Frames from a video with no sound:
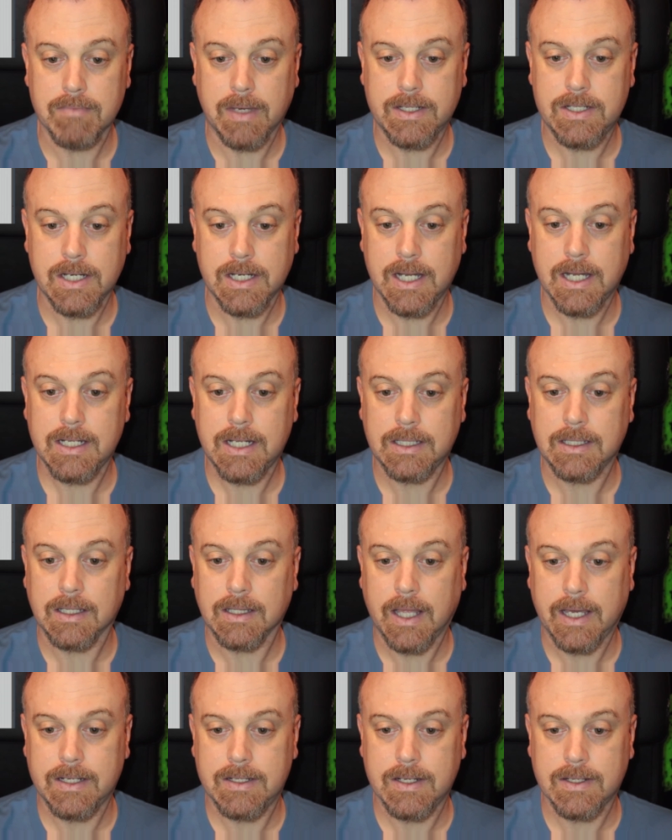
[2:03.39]
but she didn't need the
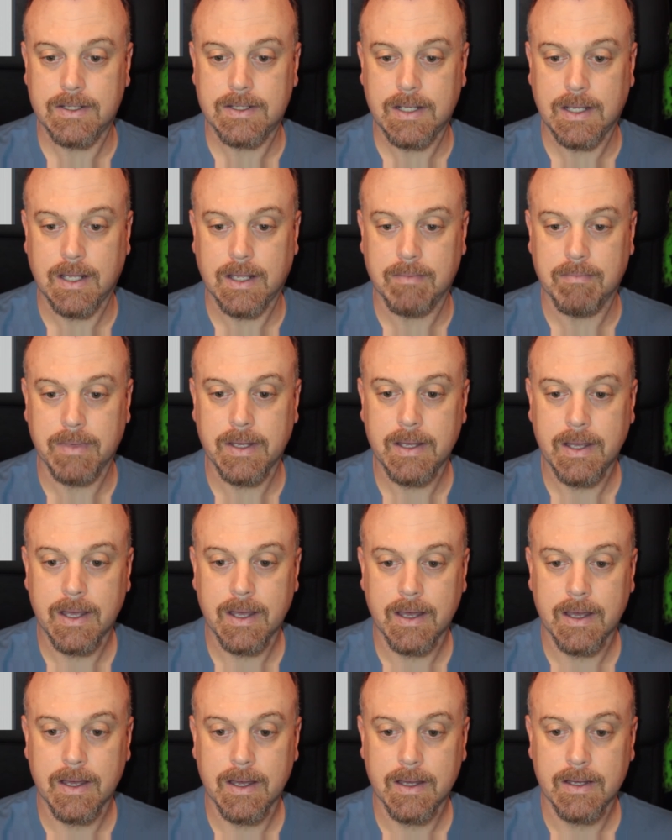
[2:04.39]
light to see him.
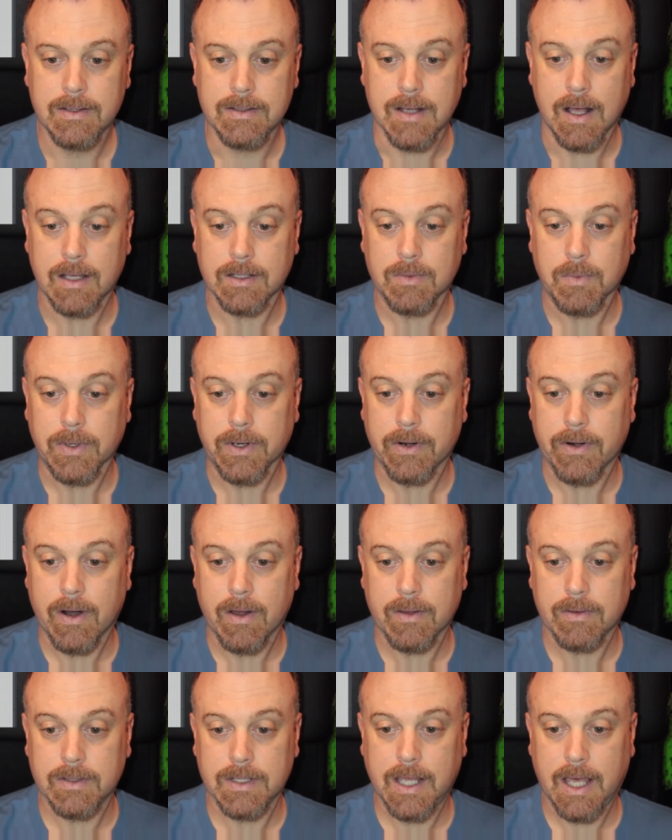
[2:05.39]
Not when her
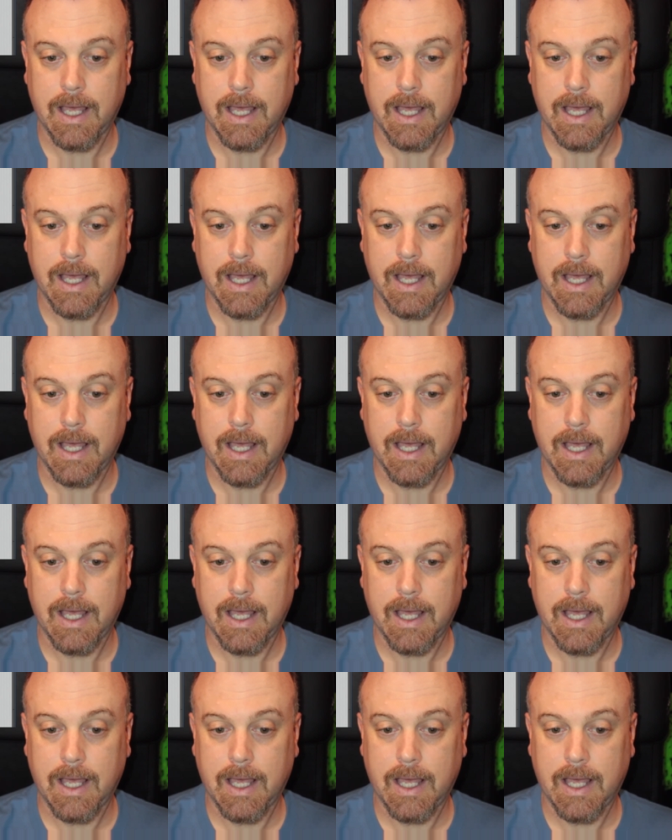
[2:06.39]
own